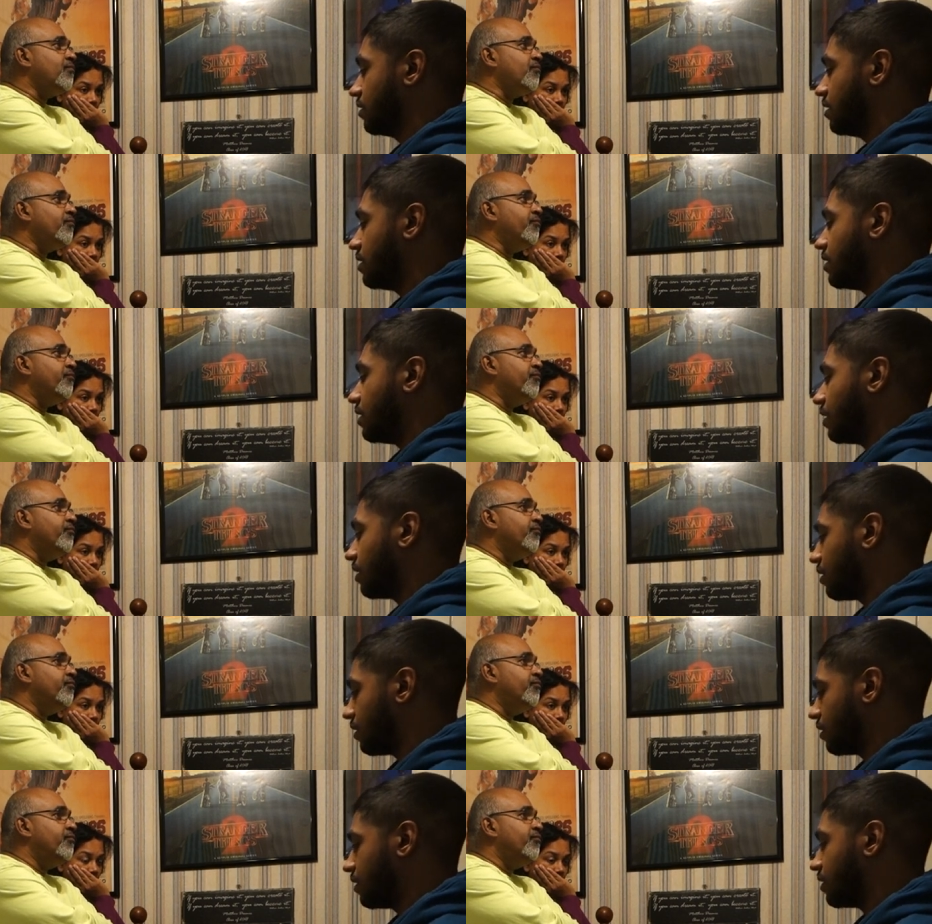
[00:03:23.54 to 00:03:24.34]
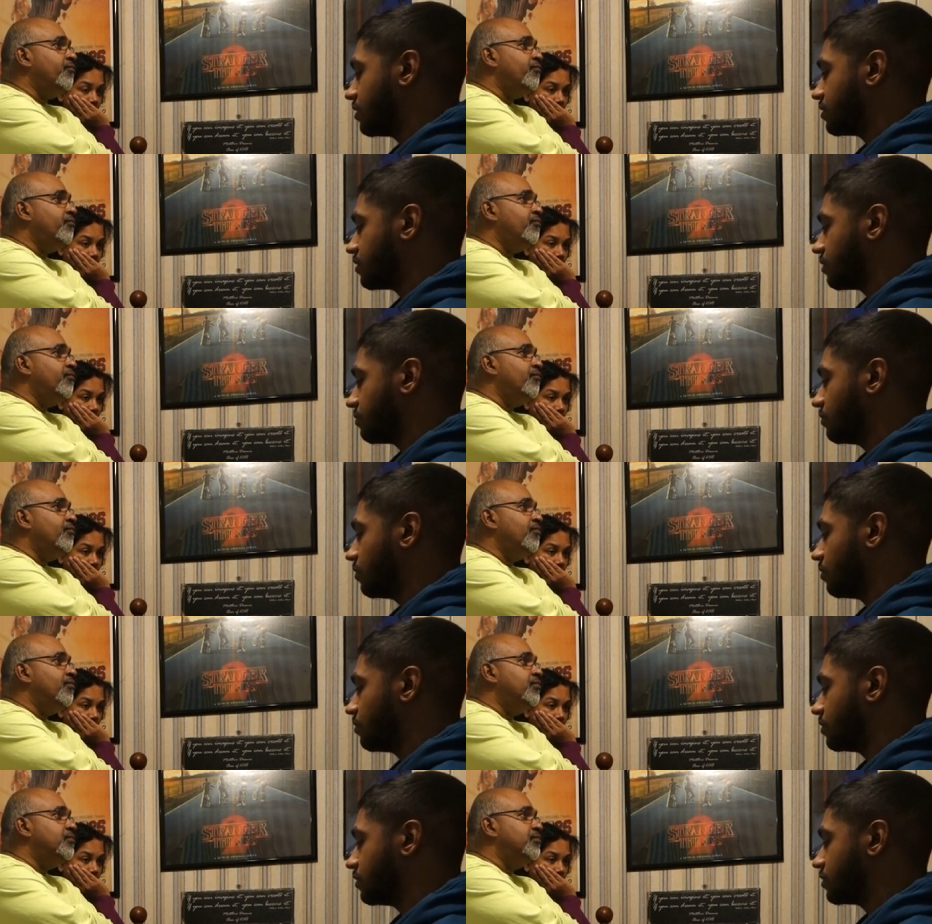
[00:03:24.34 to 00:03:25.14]
Speaker 1: yeah, I guess I'm
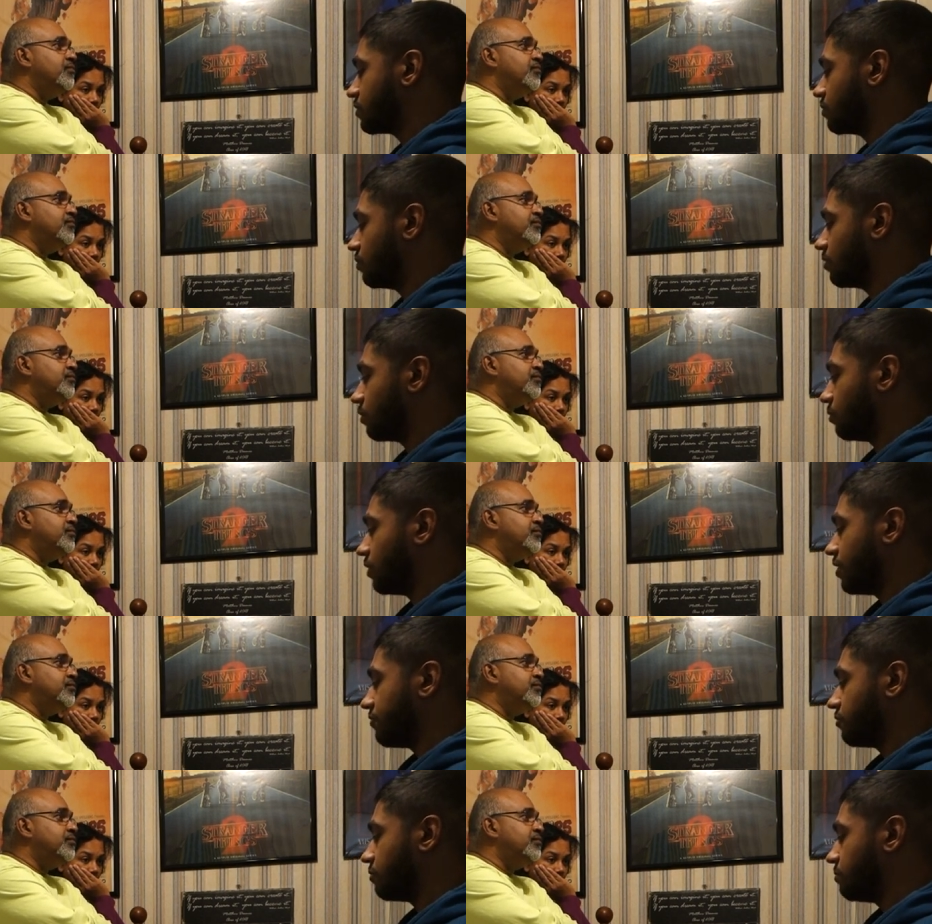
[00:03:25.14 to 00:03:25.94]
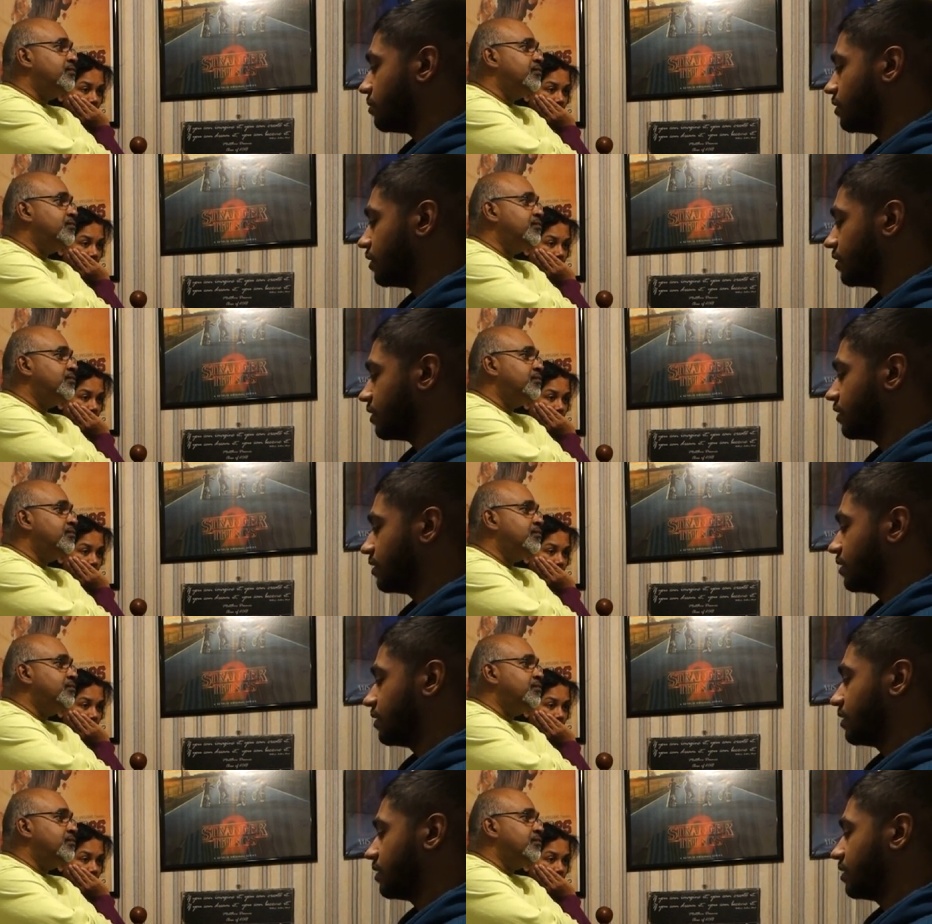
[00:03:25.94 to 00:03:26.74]
going to school or whatever, but
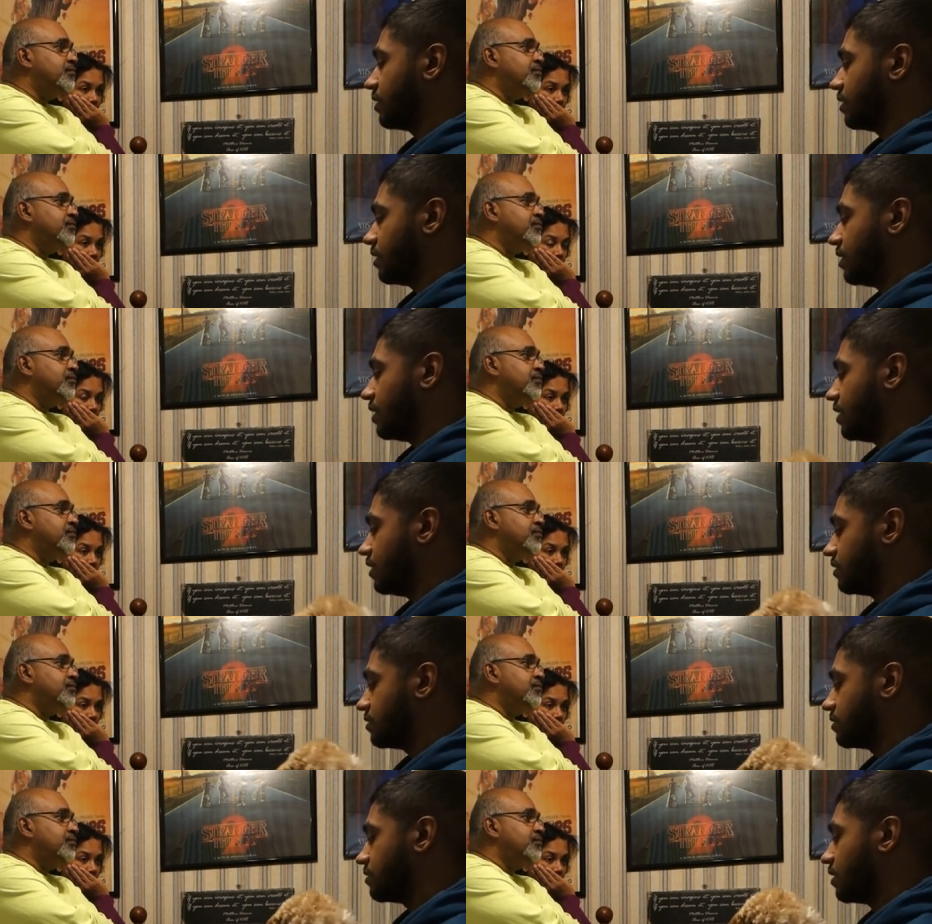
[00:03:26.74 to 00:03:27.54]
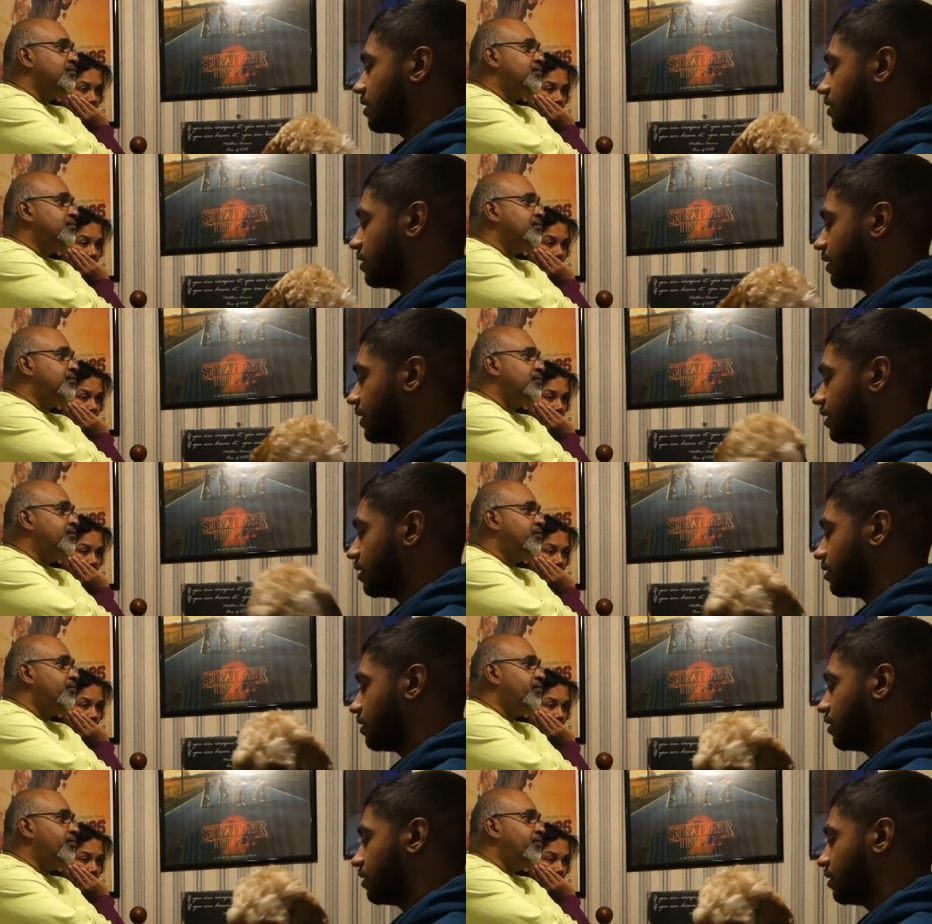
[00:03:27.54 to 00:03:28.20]
it's not like